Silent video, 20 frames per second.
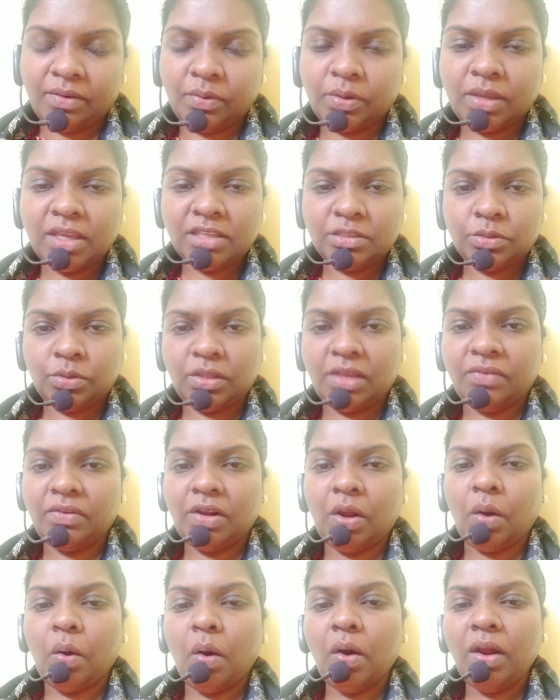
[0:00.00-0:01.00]
Okay, so they will
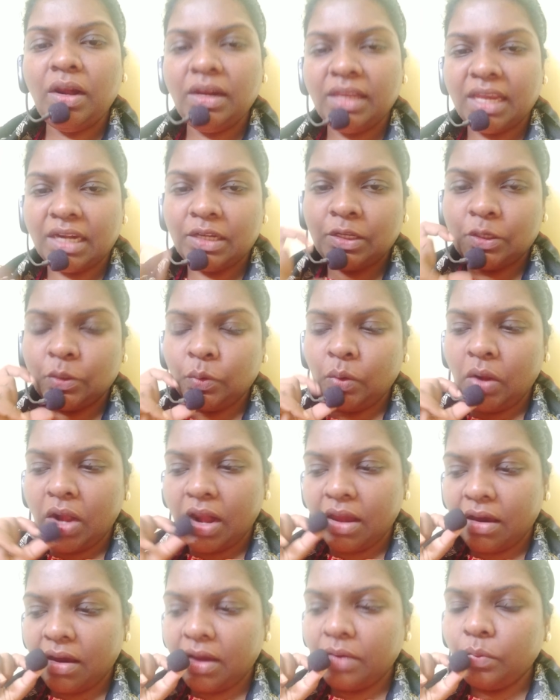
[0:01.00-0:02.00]
all get to
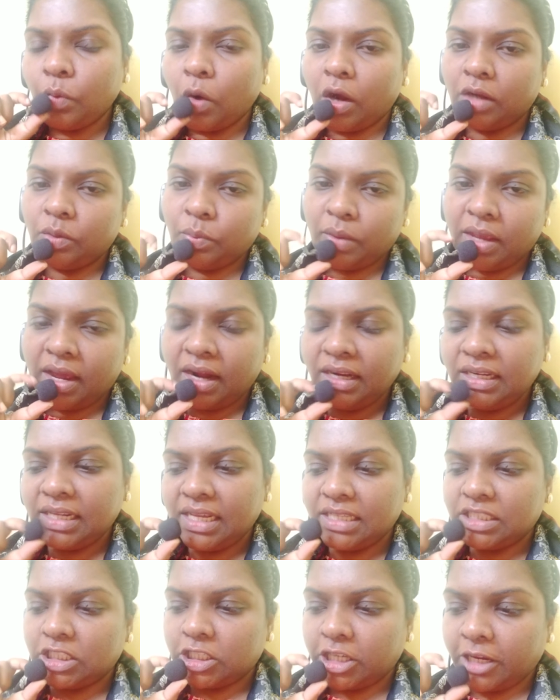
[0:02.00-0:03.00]
learn what we are
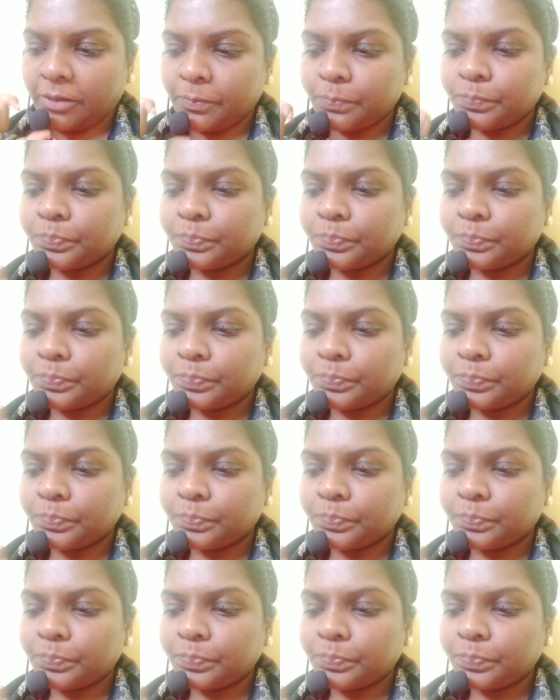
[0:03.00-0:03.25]
teaching.